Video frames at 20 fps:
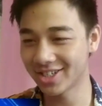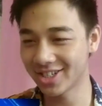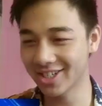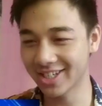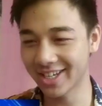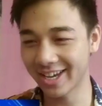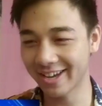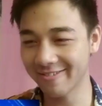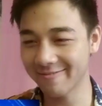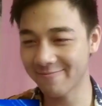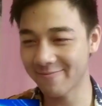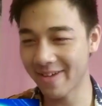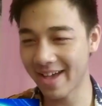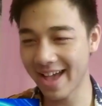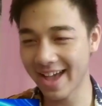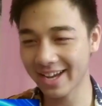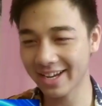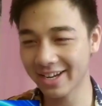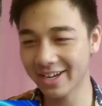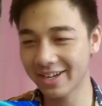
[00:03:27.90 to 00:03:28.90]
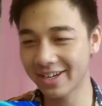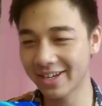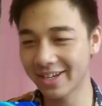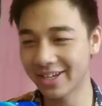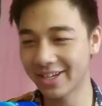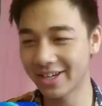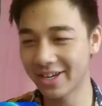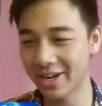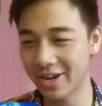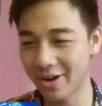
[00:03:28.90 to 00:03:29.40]
She came back
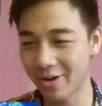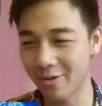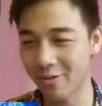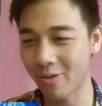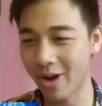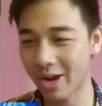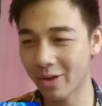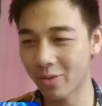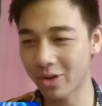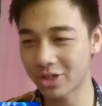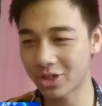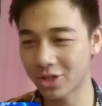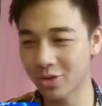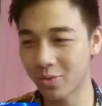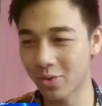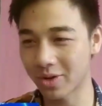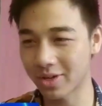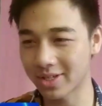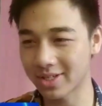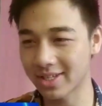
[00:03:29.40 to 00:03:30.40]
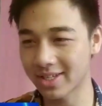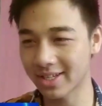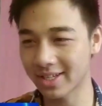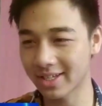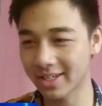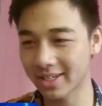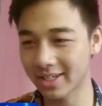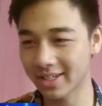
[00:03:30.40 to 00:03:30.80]
right where she was.